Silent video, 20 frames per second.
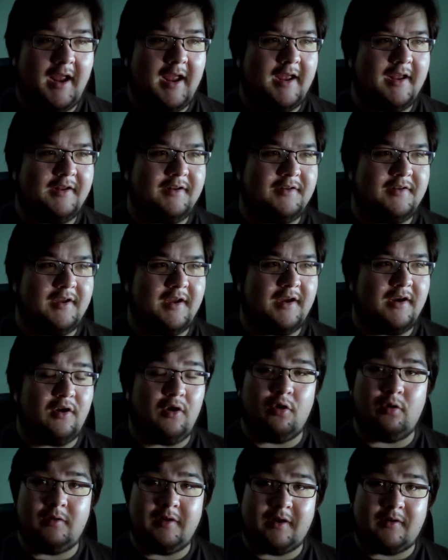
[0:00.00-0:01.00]
And uh,
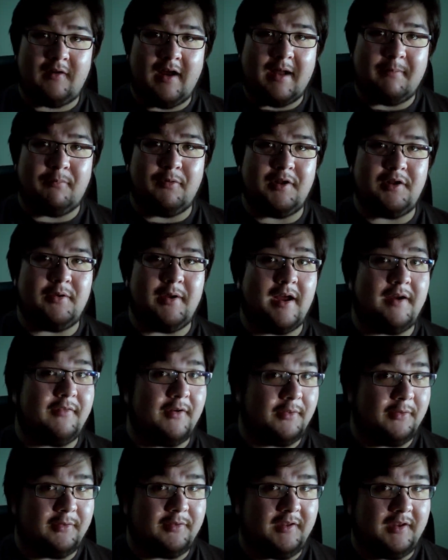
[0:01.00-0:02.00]
holy crap, when you have
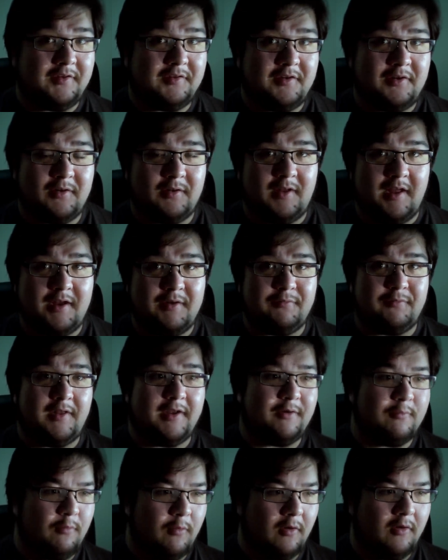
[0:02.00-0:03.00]
other things in your life
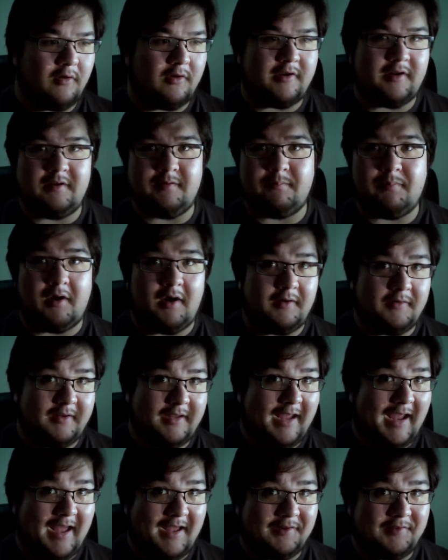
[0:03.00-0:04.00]
like work and
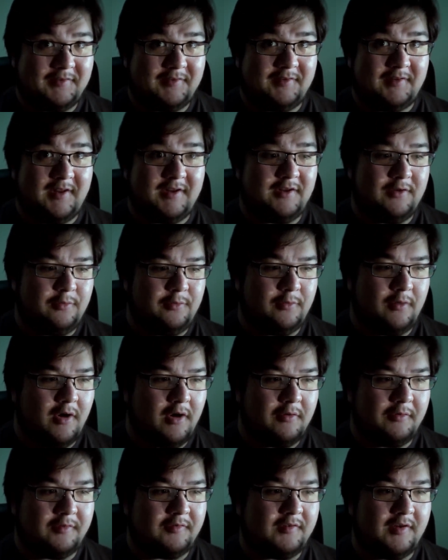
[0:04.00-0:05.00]
podcasts that you
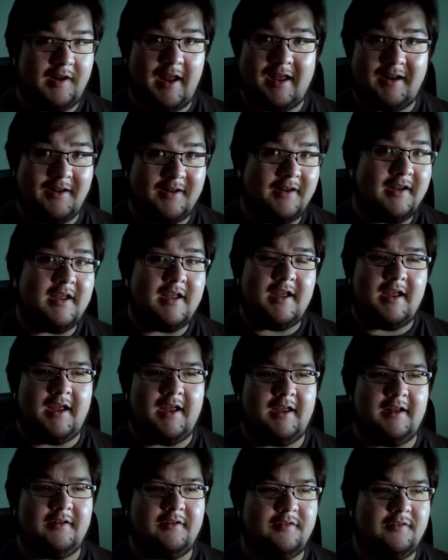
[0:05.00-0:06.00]
host and edit,
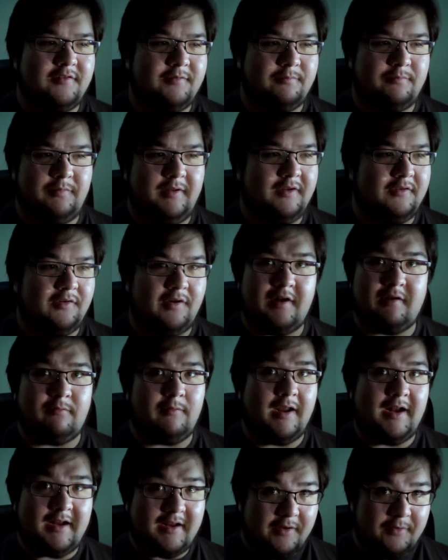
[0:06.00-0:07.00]
and internet
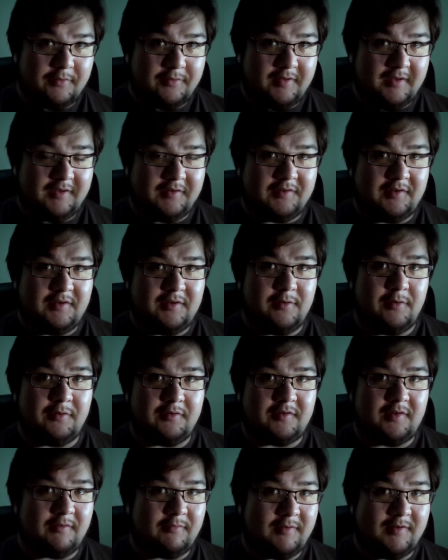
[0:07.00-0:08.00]
radio things that you
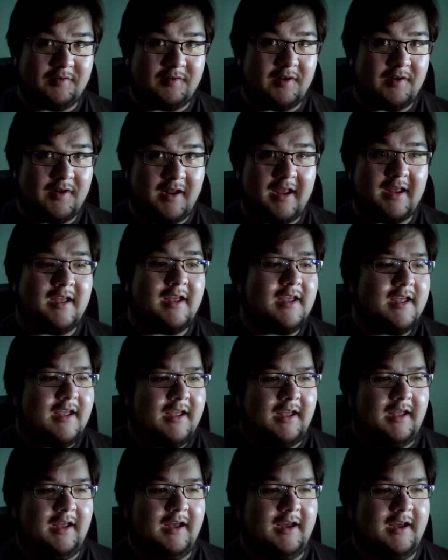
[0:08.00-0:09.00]
host every Sunday,
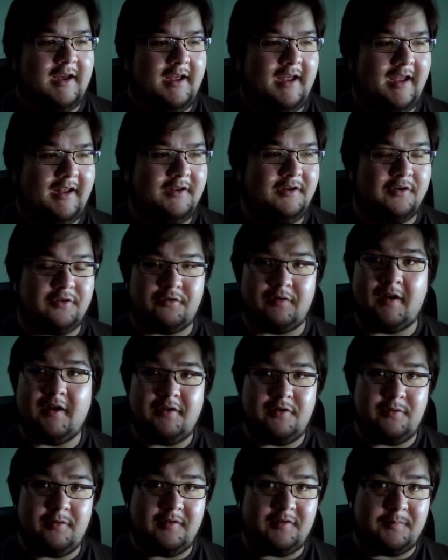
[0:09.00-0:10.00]
uh, and you're
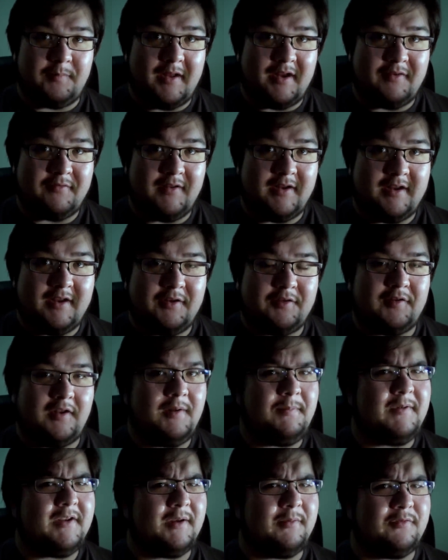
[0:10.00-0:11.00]
trying to do this many videos,
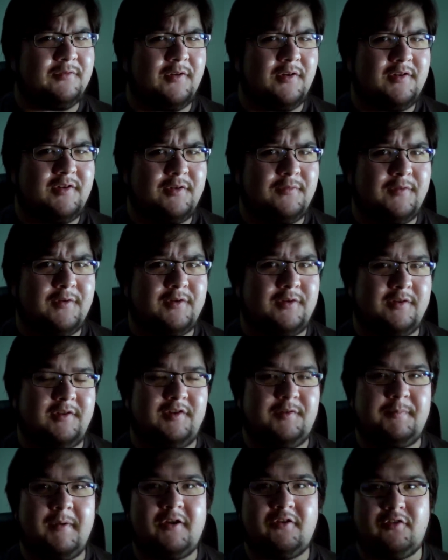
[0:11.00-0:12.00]
it becomes very difficult,
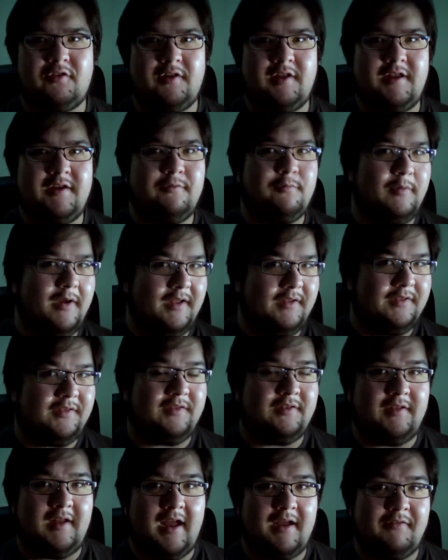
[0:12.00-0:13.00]
especially
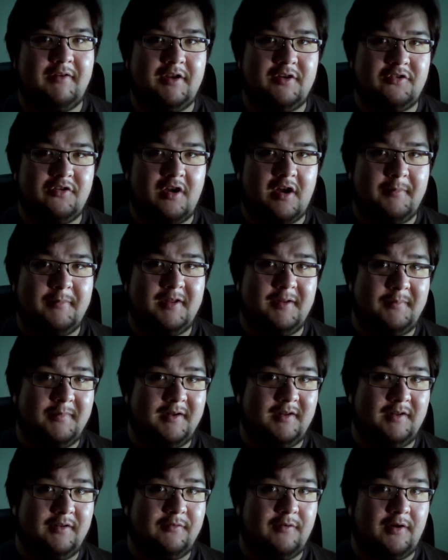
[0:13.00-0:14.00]
with having a job in the
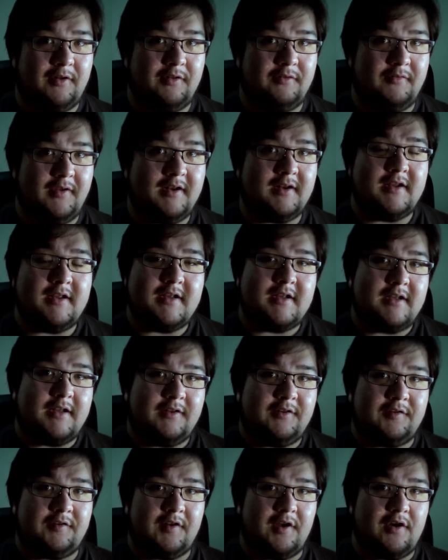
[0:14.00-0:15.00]
middle of all of it.
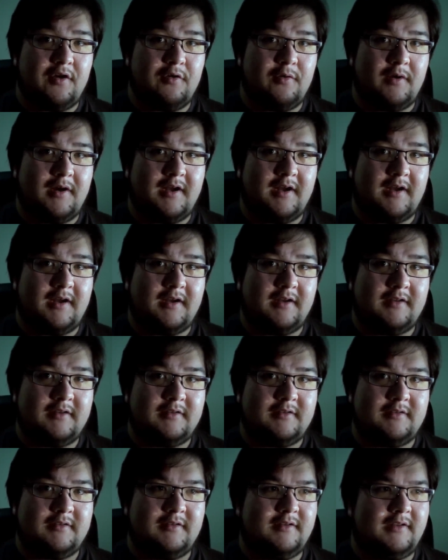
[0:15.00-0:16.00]
So uh,
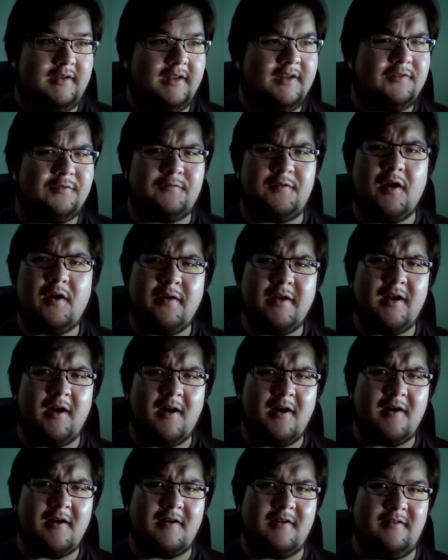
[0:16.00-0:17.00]
it's very
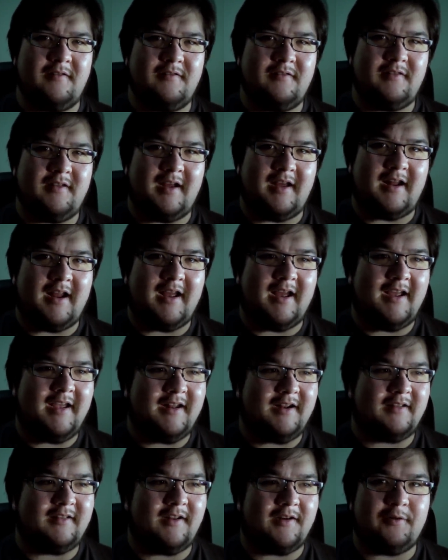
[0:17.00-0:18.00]
hard. I-, I
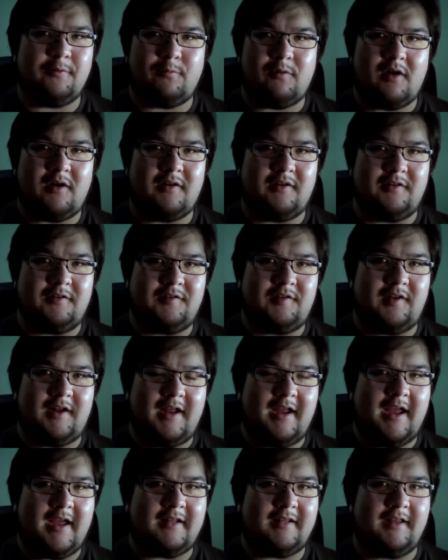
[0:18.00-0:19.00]
hit a lot of walls, and
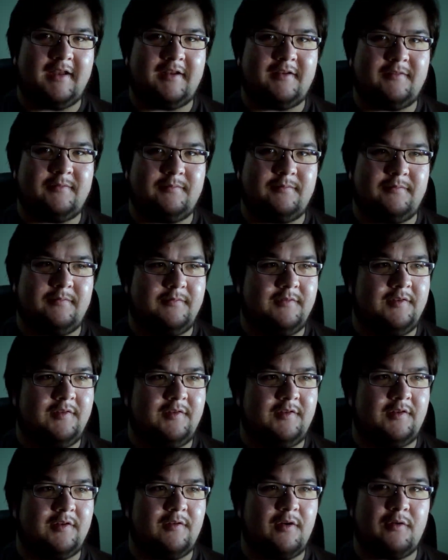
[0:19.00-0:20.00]
I had like
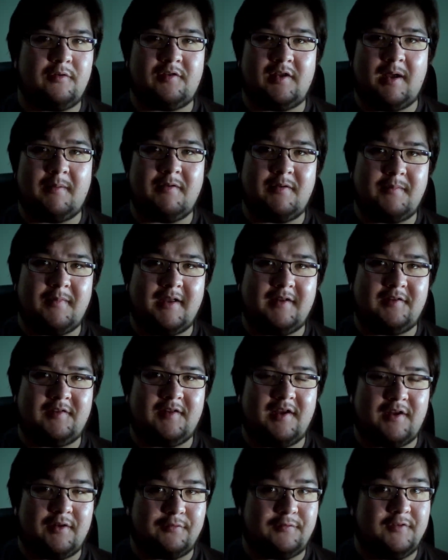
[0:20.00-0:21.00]
zero time to
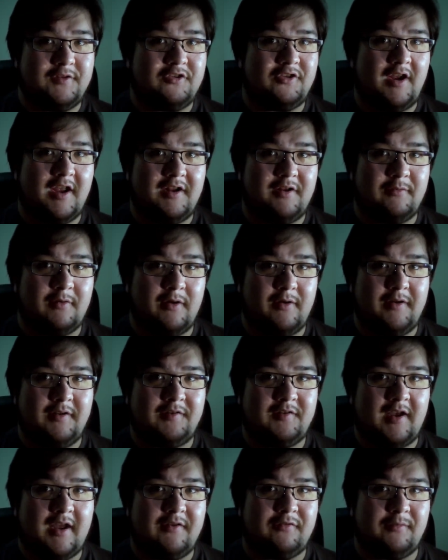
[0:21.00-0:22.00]
myself in January
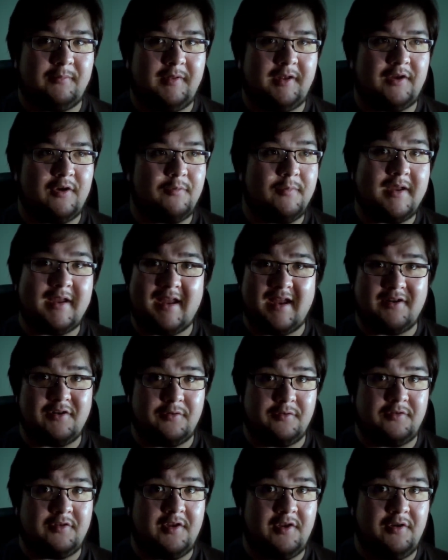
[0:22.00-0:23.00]
aside from like a
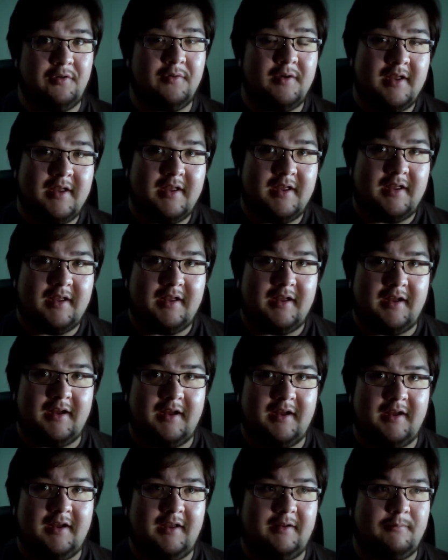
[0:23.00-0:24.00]
weekend or two.
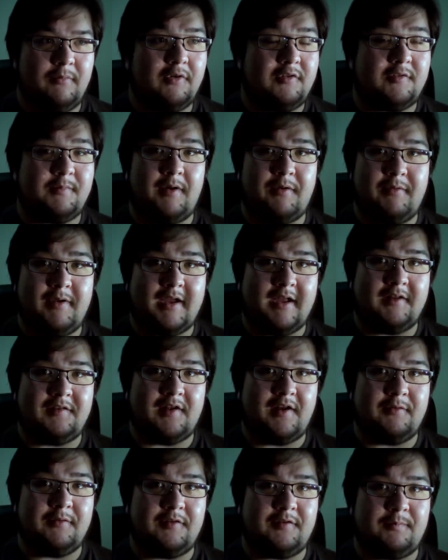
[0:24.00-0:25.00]
Uh, and most of my
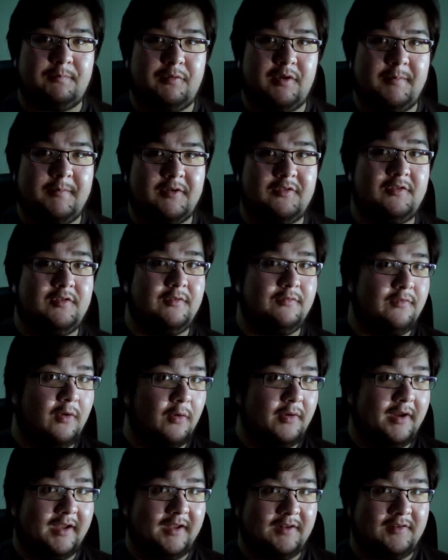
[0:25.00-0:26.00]
weekends, I was pretty much
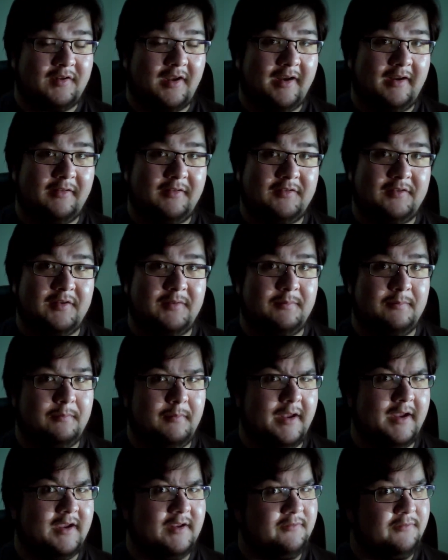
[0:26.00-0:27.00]
devoting entirely to
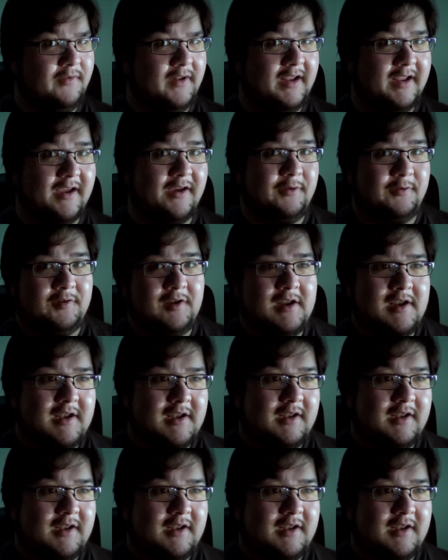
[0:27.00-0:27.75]
making videos.